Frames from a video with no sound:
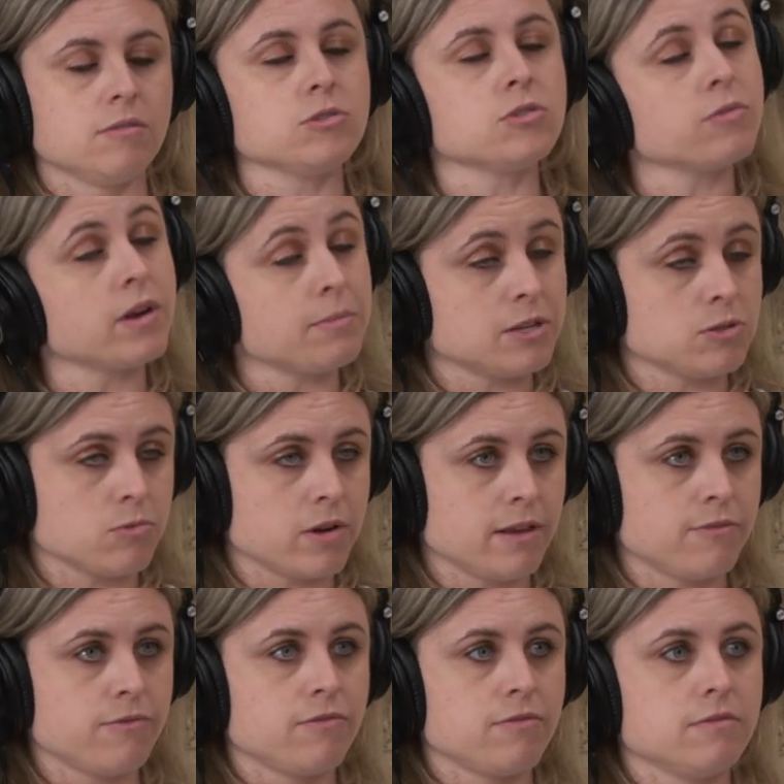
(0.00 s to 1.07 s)
It was the rabbi's
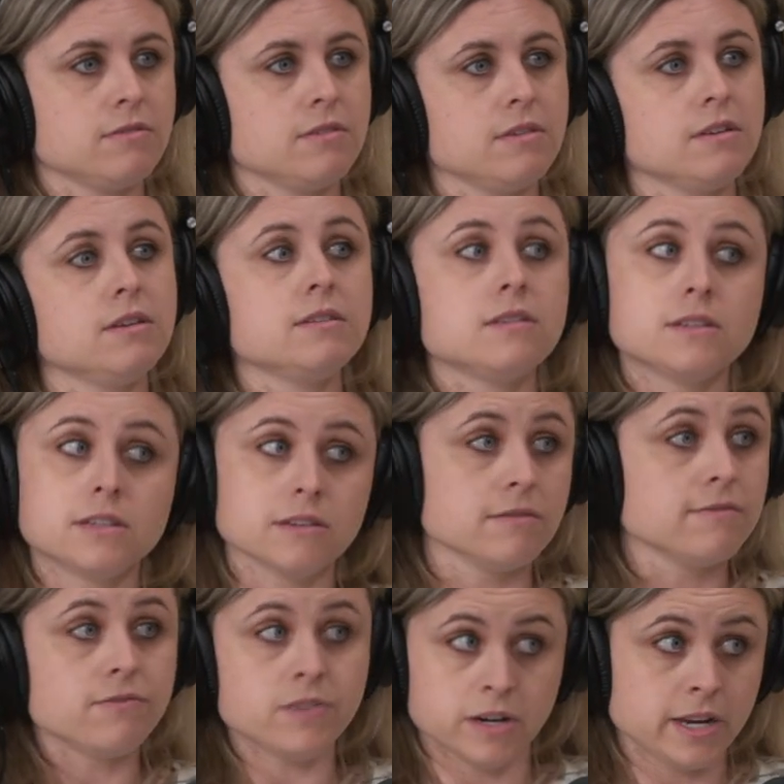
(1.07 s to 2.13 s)
wife. Still
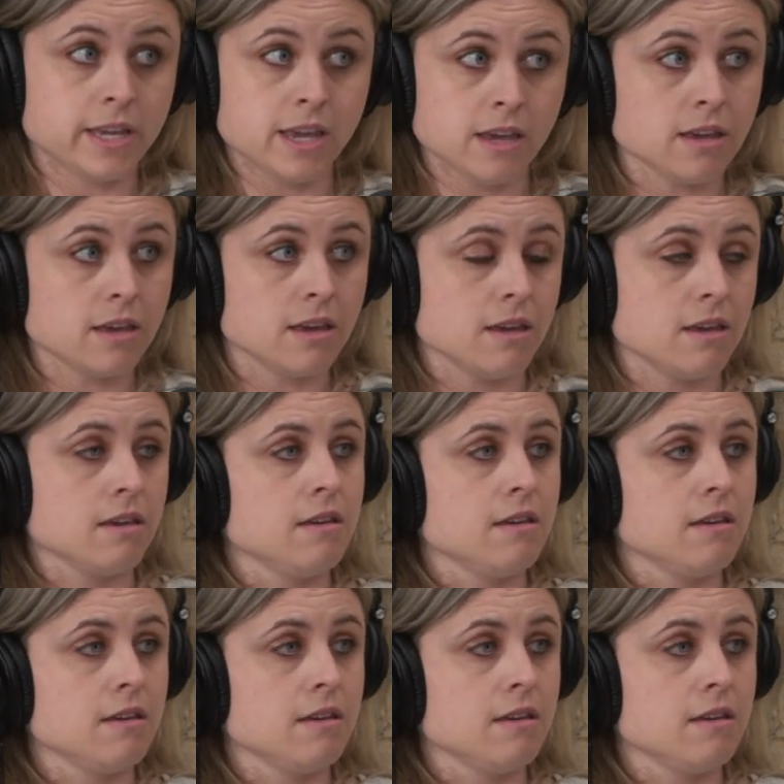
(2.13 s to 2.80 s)
very kinky.